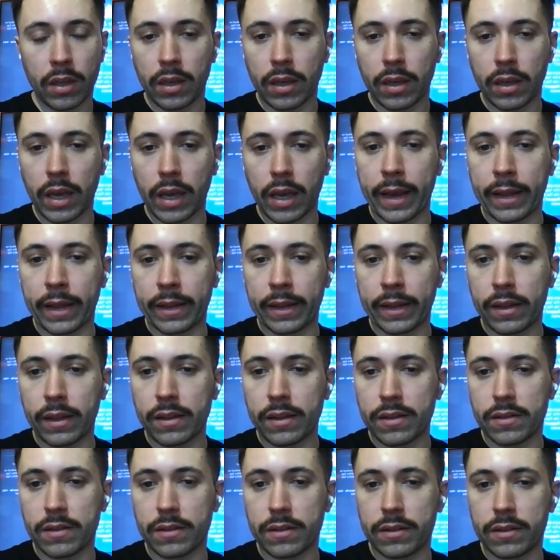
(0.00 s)
and
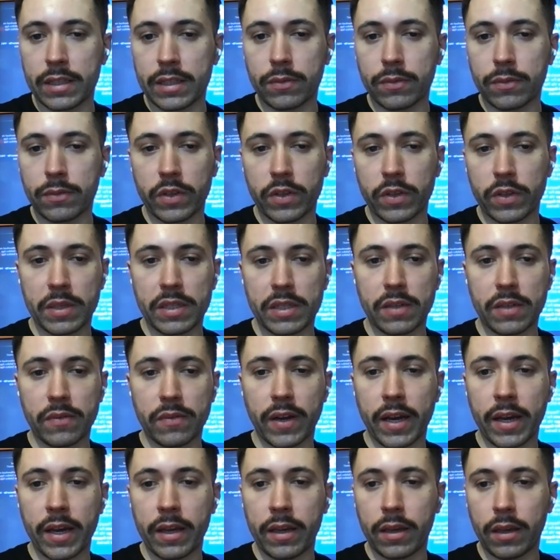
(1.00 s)
that's what we
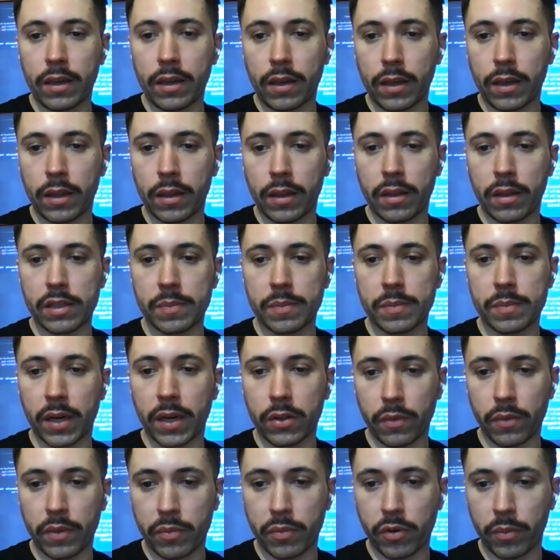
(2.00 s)
specify in this part
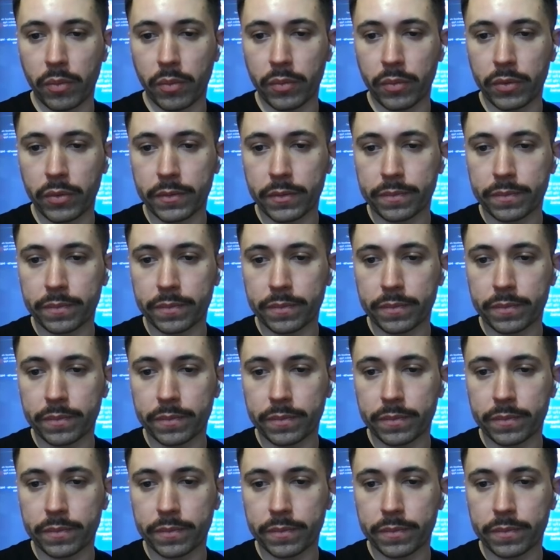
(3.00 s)
of the prompt.